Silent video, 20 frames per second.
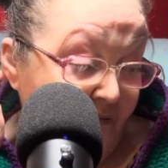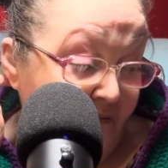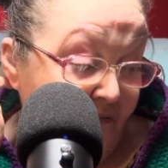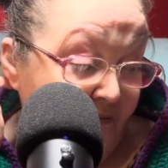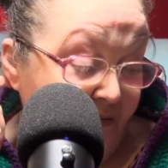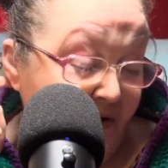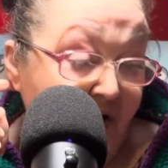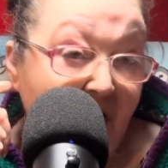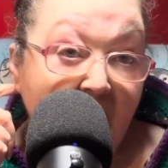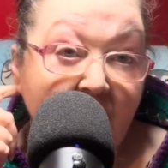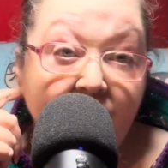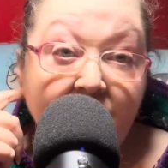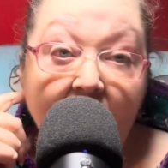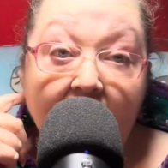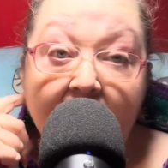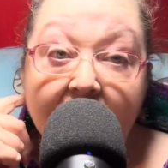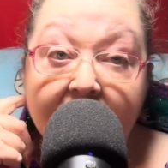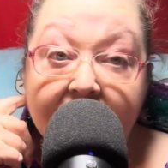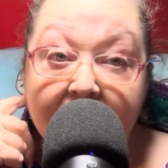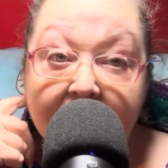
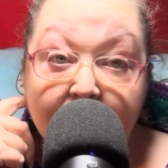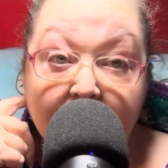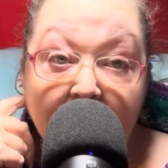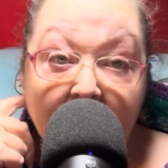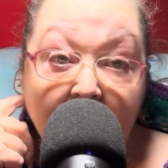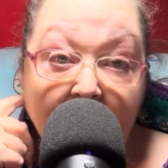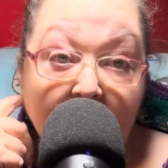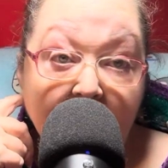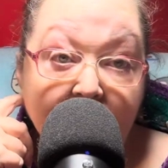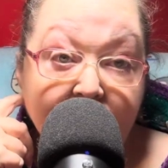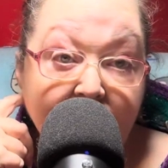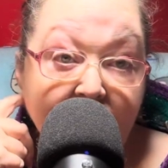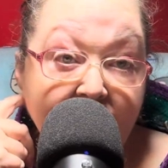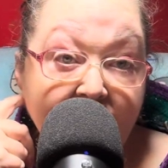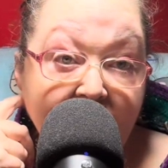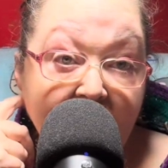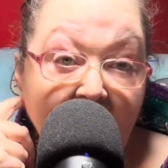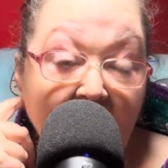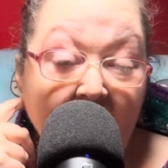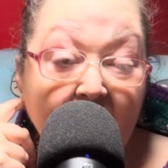lifelines, that's probably what I was going to
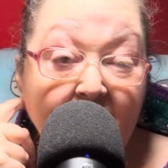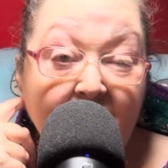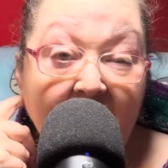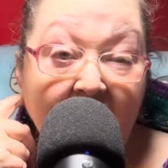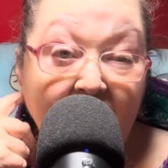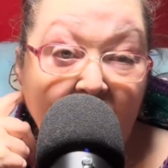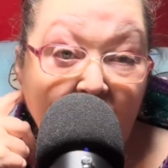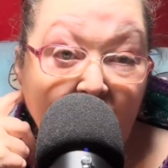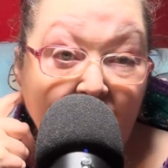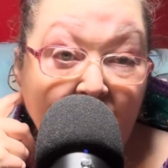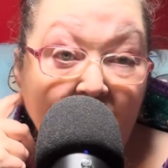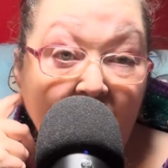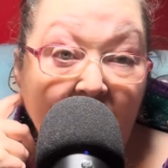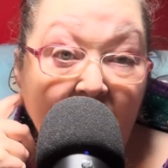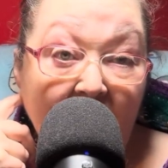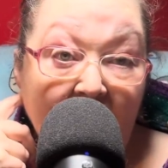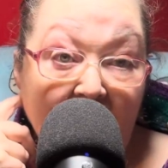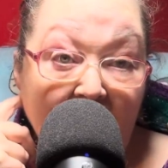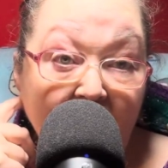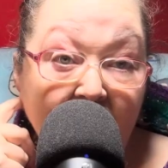say. I'm going to have a lot of
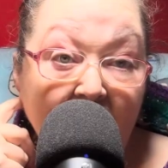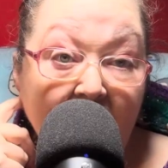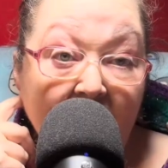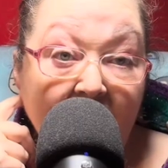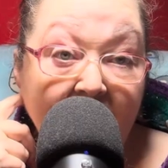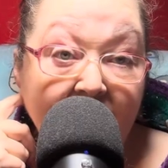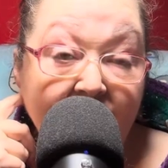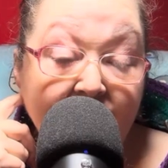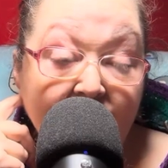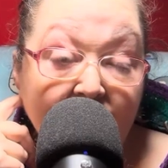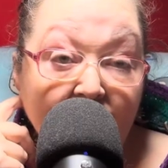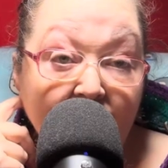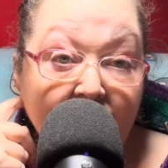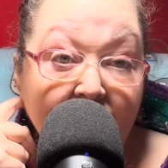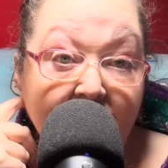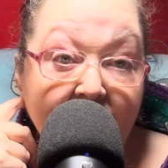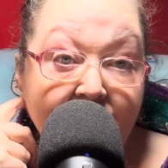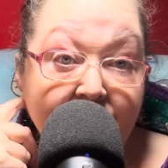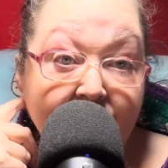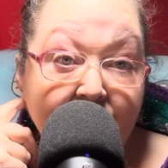lifelines on
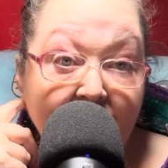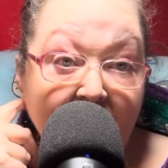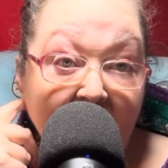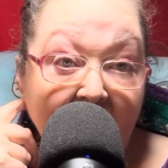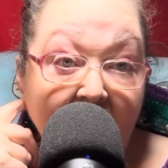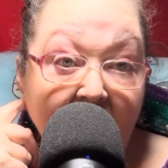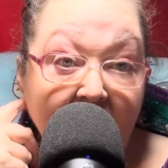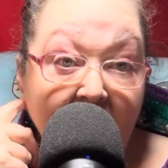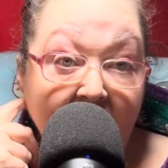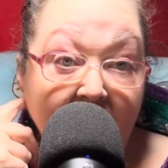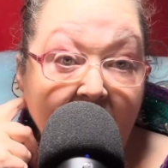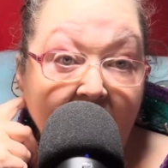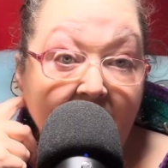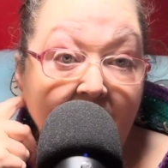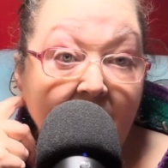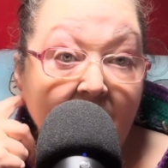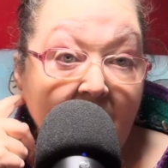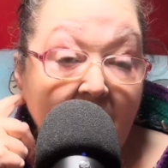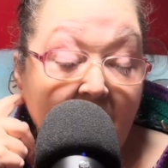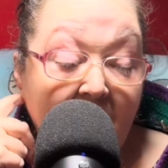this blanket.
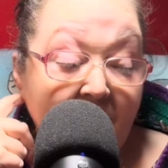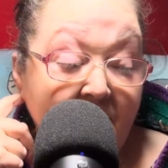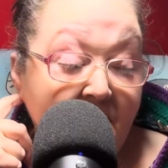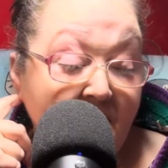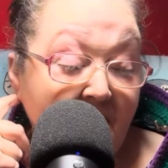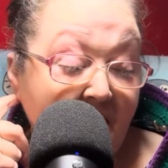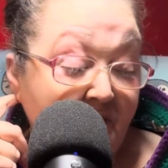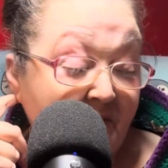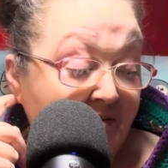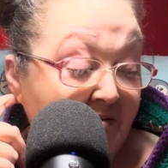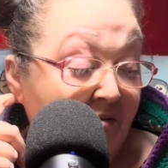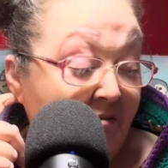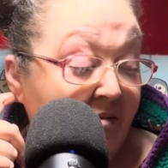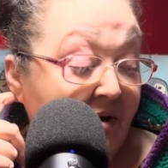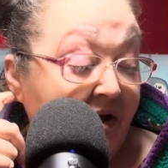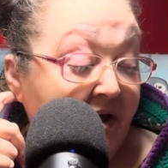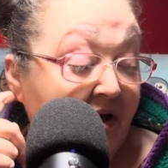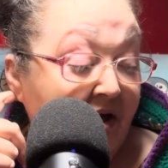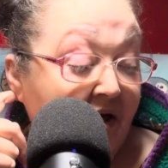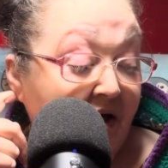I think
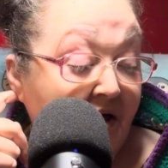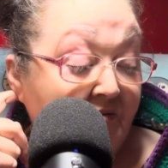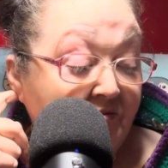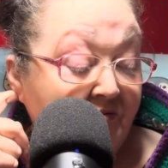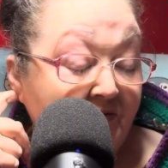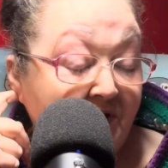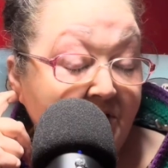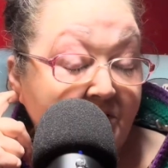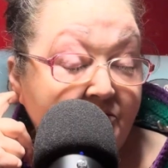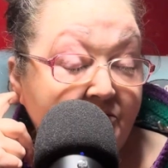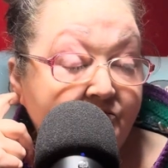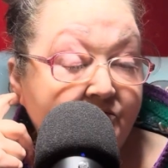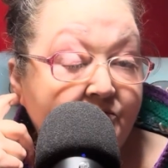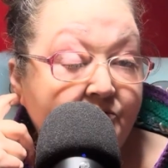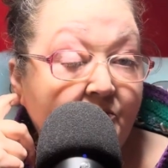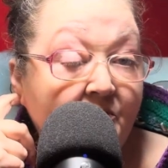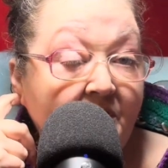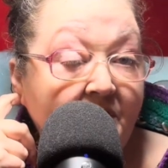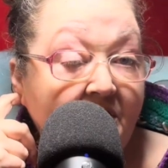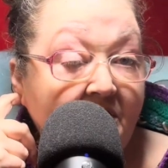probably every
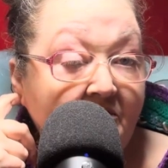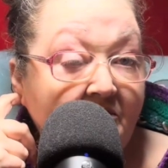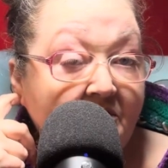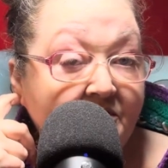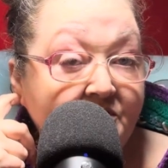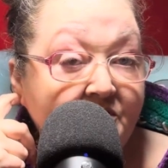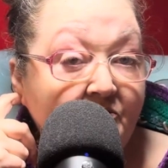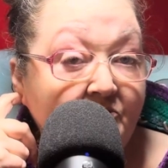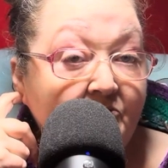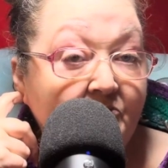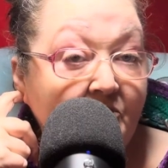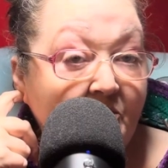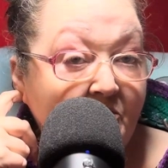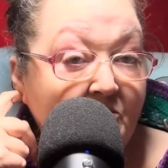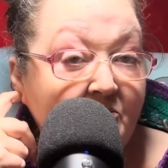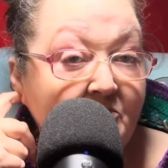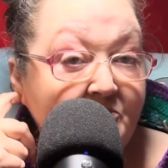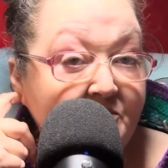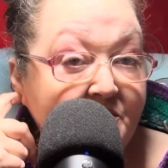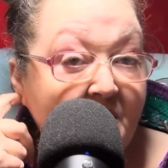20 or so
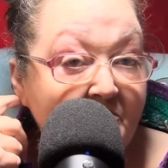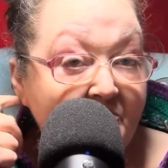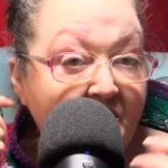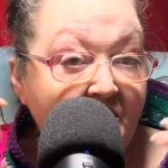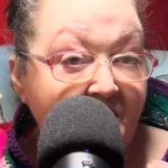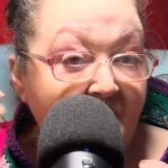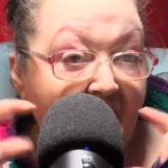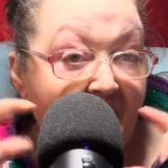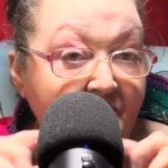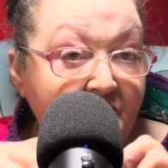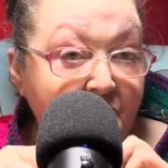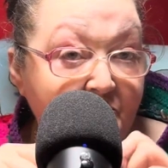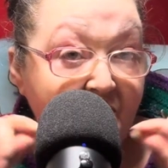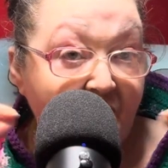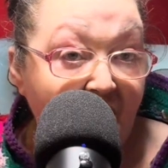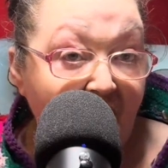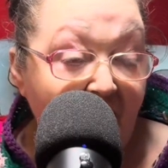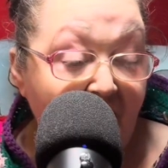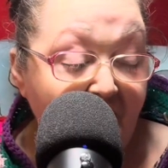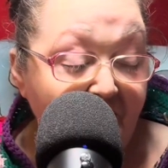rows I'm going to have to put
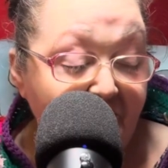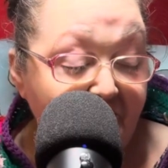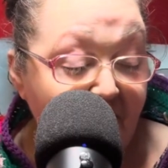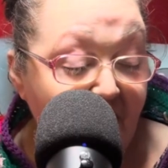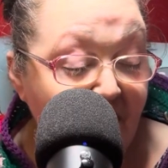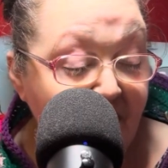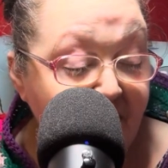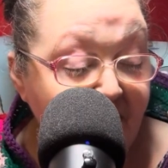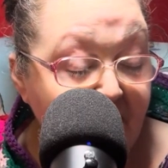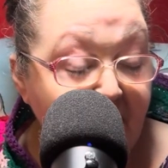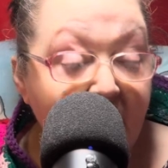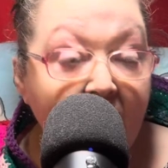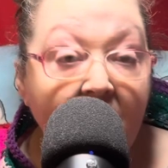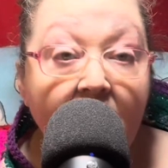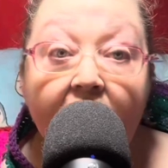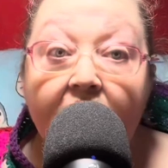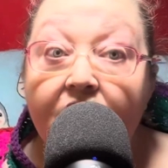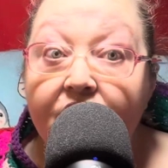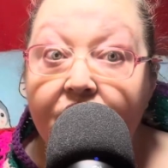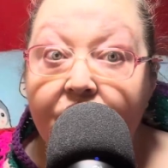a lifeline in.
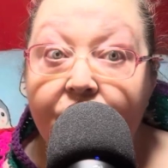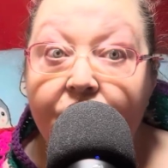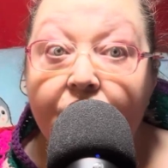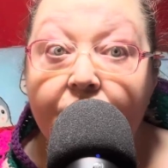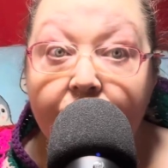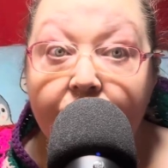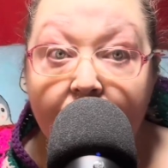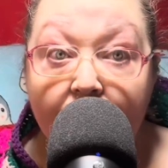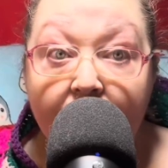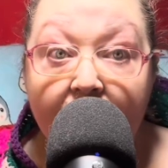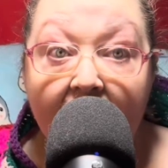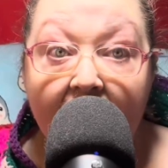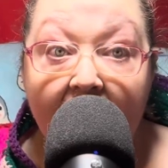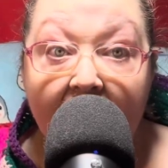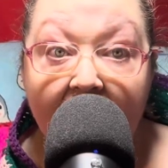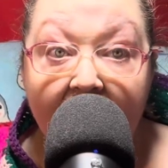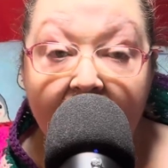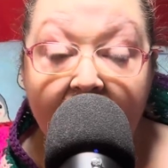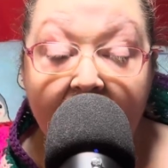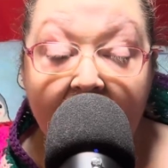If you don't know what a
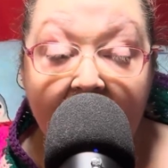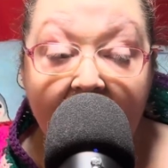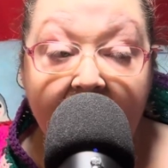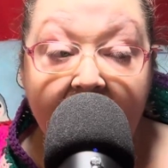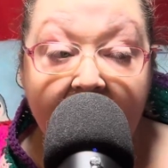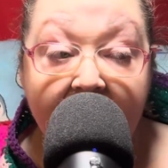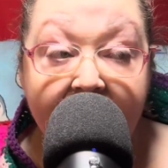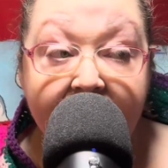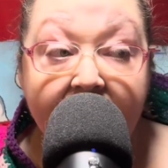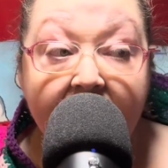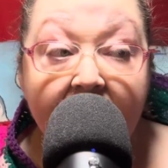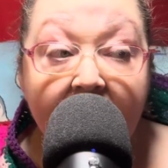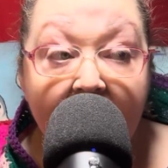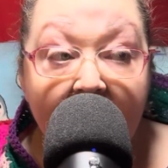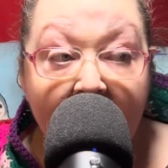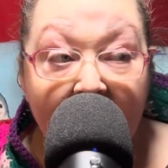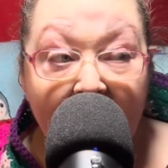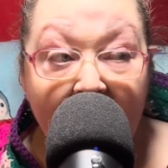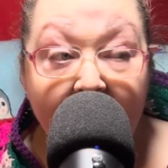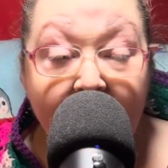lifeline is,
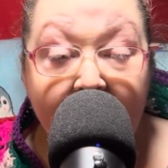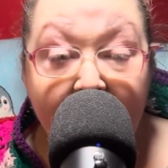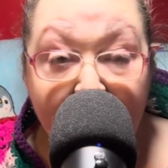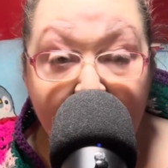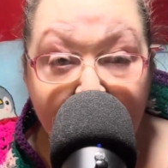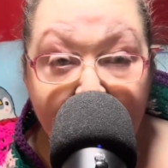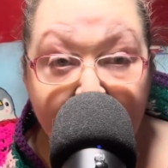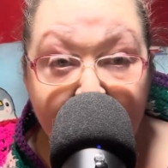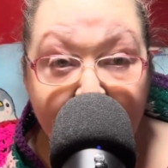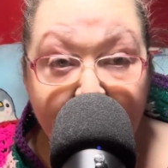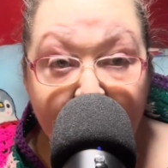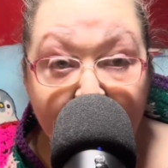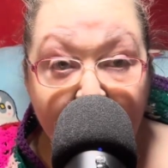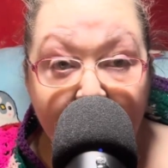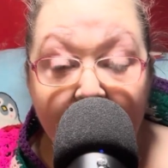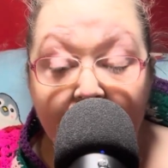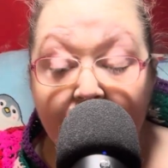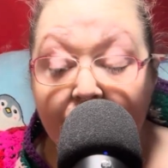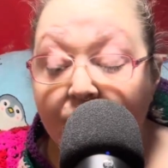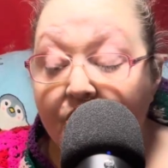I have done a
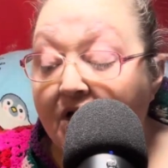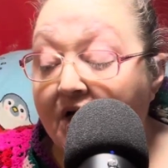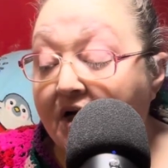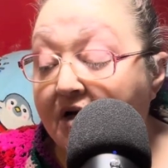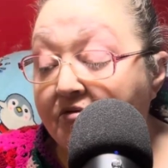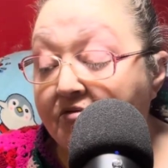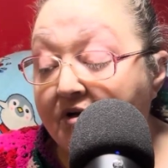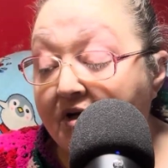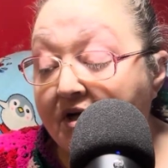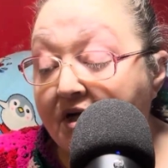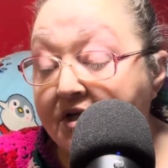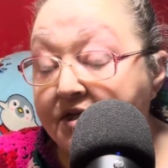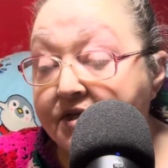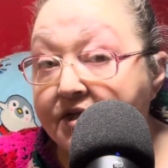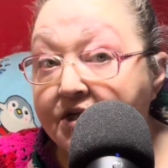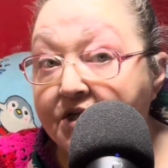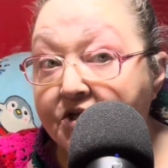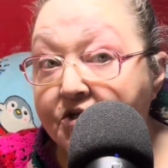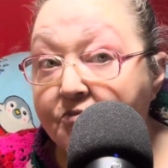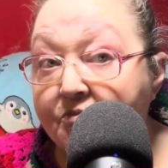tutorial on lifelines and
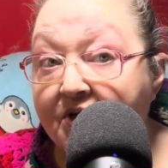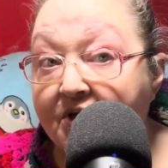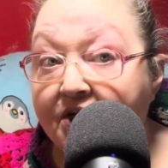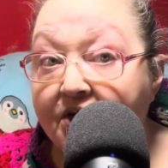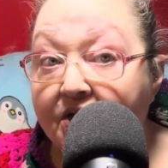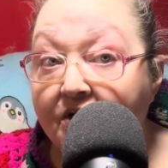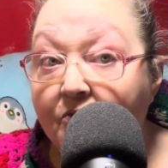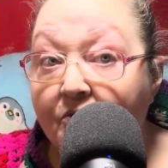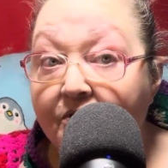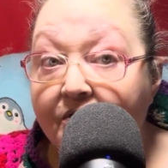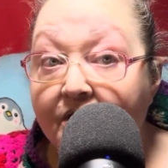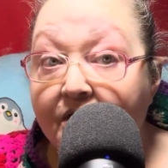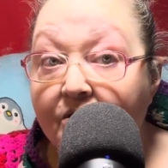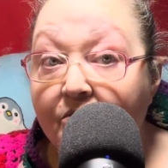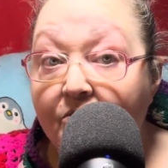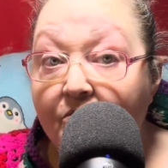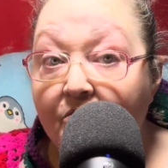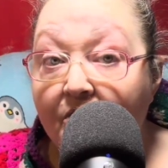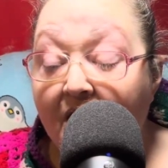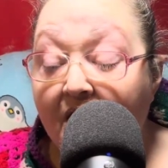explaining what they
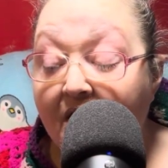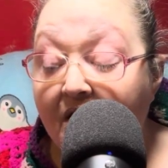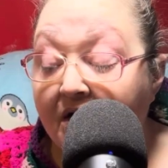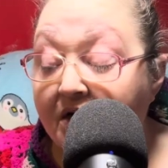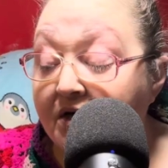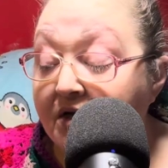all are